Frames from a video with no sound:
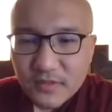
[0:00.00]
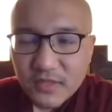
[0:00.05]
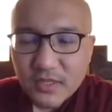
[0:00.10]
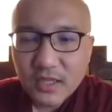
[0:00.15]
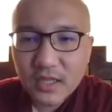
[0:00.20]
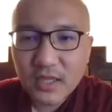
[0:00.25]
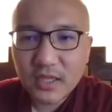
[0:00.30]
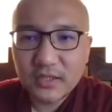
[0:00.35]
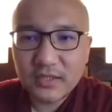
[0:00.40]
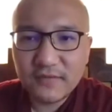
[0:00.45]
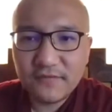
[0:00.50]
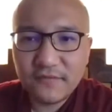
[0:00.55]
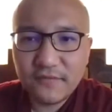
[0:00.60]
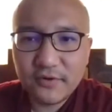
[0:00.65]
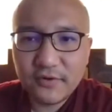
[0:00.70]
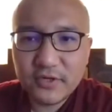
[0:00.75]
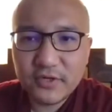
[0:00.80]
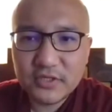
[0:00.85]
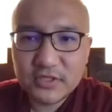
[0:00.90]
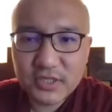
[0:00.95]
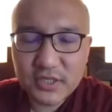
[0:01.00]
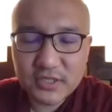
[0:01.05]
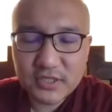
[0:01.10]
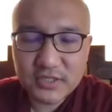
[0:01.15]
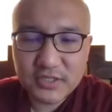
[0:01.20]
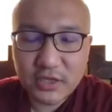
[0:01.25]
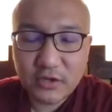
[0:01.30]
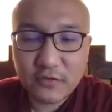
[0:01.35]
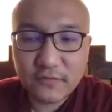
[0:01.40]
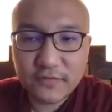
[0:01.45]
The first is
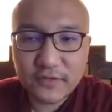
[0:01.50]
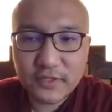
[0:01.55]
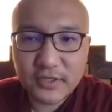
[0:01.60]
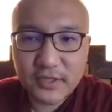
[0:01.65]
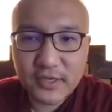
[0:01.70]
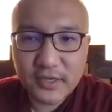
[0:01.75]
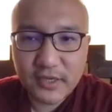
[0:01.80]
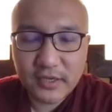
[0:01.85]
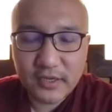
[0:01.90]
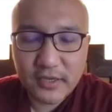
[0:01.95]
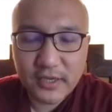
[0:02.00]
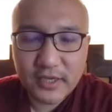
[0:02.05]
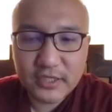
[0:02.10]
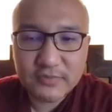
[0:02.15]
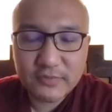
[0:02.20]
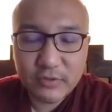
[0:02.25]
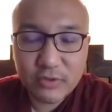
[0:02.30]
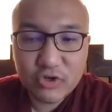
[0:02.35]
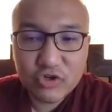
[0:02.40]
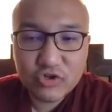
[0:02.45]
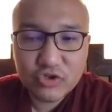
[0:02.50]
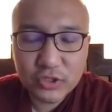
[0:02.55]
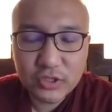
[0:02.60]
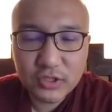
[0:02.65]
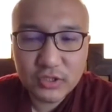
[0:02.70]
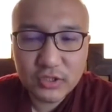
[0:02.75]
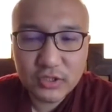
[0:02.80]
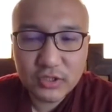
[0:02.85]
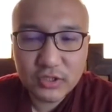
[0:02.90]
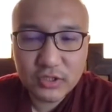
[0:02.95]
that of the
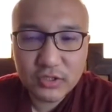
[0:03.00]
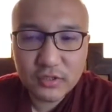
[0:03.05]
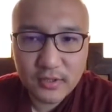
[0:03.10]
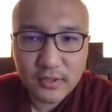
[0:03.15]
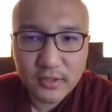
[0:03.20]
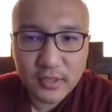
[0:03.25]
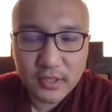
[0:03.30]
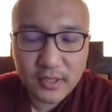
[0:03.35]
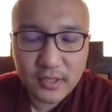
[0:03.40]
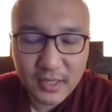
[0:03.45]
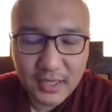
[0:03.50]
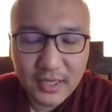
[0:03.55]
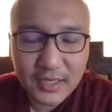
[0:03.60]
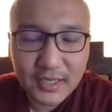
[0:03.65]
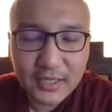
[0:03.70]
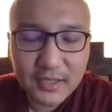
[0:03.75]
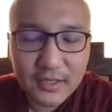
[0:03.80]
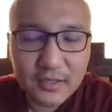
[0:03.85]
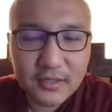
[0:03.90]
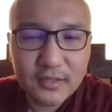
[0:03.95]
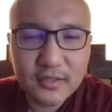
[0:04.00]
aspirational leg.